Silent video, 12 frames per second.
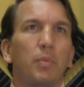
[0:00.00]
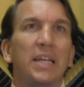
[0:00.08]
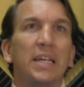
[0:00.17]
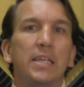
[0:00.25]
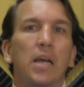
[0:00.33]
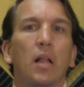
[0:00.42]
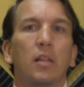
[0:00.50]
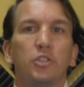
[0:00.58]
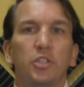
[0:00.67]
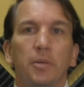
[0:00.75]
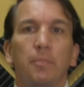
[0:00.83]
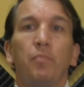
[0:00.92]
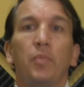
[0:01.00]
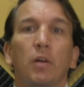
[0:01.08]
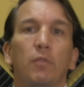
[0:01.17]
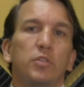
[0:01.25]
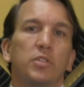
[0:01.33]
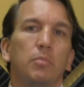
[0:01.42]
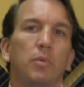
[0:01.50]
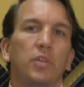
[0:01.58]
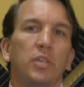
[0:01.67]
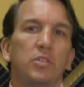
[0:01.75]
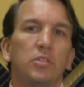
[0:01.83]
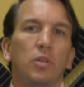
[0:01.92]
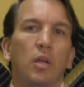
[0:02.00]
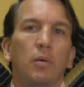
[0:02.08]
etiology for some of these